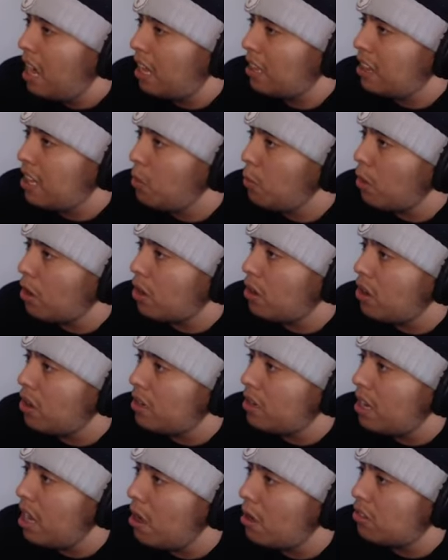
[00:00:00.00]
think we're
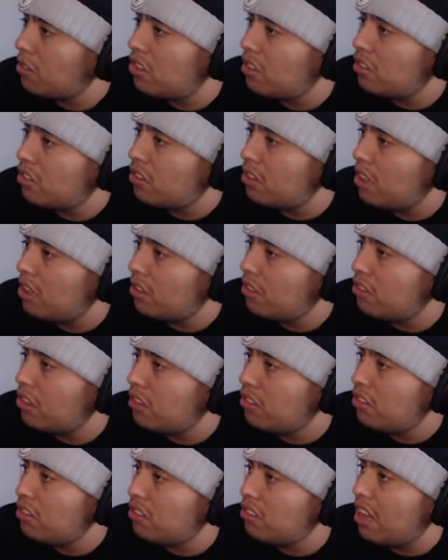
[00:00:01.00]
good now. Since
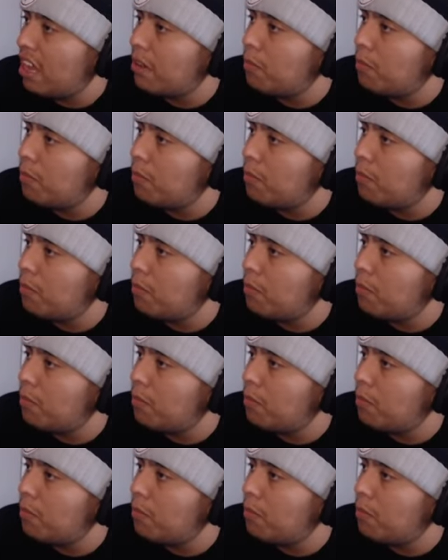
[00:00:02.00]
since it's like